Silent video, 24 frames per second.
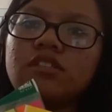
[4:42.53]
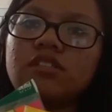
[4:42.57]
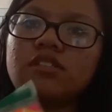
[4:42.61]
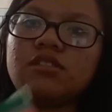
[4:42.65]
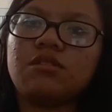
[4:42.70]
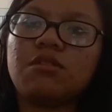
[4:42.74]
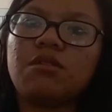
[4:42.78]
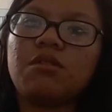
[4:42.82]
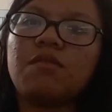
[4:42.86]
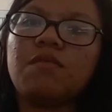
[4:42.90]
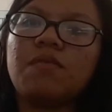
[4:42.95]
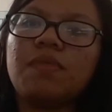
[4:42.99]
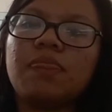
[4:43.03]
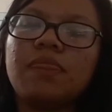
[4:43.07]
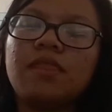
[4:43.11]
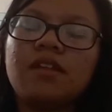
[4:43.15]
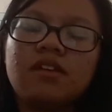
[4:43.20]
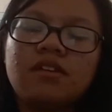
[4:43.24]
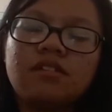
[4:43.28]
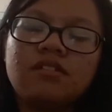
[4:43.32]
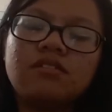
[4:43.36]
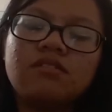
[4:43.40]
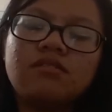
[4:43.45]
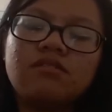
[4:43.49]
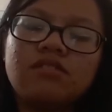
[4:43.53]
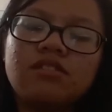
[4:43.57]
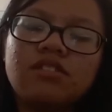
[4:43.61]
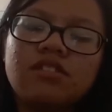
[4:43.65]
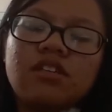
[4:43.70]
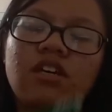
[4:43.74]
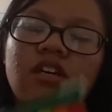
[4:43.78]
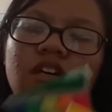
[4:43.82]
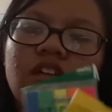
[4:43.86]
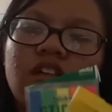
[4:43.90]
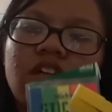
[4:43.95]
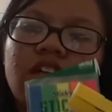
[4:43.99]
So it's
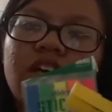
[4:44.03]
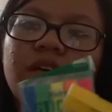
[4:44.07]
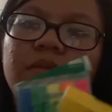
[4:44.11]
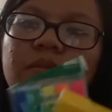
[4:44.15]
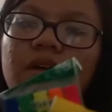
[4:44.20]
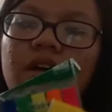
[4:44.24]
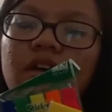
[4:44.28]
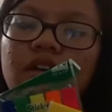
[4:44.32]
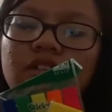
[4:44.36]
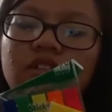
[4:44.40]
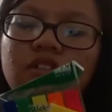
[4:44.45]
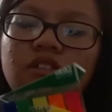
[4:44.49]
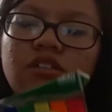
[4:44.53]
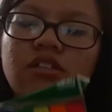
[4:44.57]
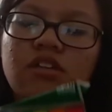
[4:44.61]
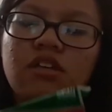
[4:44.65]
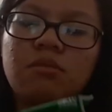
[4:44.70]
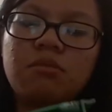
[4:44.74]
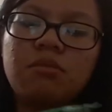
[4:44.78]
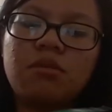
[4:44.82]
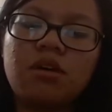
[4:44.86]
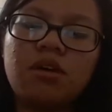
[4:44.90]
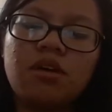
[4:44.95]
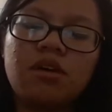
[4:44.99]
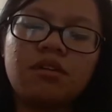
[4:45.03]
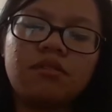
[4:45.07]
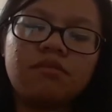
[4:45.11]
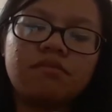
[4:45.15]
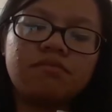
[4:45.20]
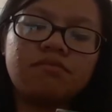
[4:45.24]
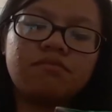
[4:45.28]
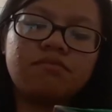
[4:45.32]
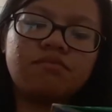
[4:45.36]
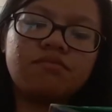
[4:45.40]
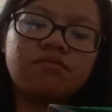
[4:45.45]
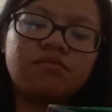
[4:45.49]
kind of lame, actually, but
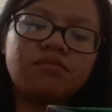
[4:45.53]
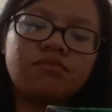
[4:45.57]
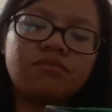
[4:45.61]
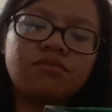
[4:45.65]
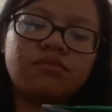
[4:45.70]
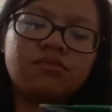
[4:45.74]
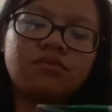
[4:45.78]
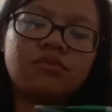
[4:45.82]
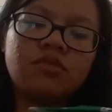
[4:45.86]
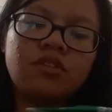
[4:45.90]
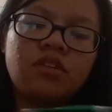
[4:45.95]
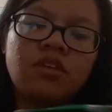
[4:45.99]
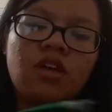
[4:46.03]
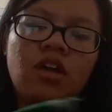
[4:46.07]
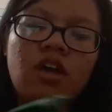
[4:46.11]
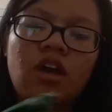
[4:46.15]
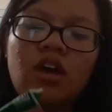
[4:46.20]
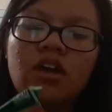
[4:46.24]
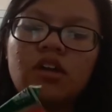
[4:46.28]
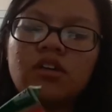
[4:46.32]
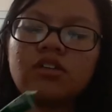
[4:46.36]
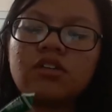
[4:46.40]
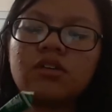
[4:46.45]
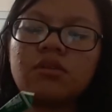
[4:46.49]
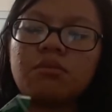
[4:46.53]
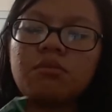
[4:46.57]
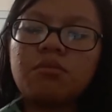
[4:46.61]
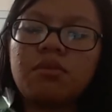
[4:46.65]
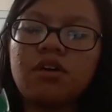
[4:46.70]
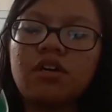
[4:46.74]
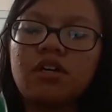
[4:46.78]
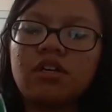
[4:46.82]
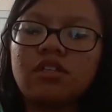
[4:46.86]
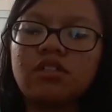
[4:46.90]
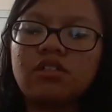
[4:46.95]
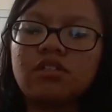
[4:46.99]
actually,
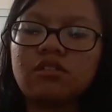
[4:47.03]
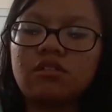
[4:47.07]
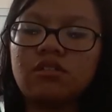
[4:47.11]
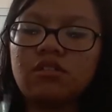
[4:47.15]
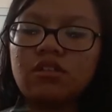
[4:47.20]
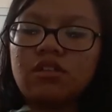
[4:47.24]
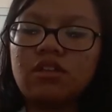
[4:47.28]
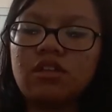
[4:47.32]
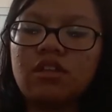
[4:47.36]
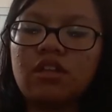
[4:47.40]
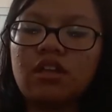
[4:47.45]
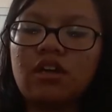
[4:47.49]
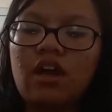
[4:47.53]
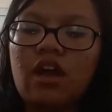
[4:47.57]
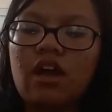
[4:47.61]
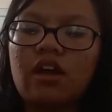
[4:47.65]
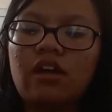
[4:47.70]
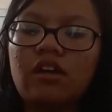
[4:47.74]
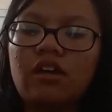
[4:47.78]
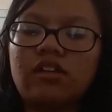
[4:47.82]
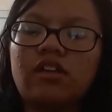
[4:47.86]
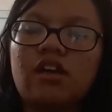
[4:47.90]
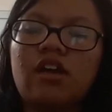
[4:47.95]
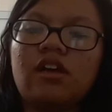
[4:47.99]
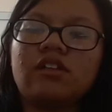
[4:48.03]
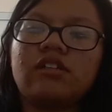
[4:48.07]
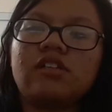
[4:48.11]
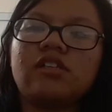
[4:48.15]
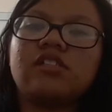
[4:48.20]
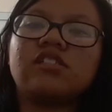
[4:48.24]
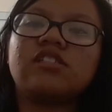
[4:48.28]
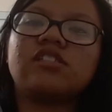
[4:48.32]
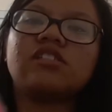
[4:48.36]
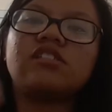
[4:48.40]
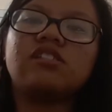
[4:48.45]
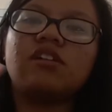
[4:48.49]
but it's a good thing like I got at
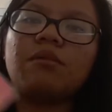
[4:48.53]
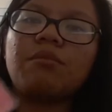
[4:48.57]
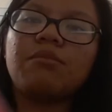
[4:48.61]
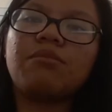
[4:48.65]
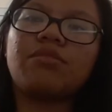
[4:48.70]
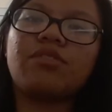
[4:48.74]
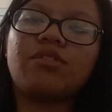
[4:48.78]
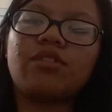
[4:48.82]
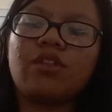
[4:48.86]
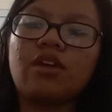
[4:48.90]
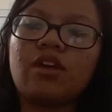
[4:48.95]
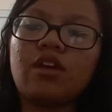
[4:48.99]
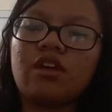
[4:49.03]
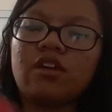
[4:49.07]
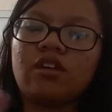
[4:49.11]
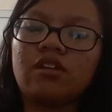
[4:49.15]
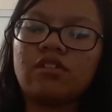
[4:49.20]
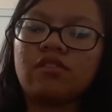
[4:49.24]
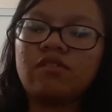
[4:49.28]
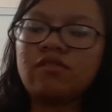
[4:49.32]
least something.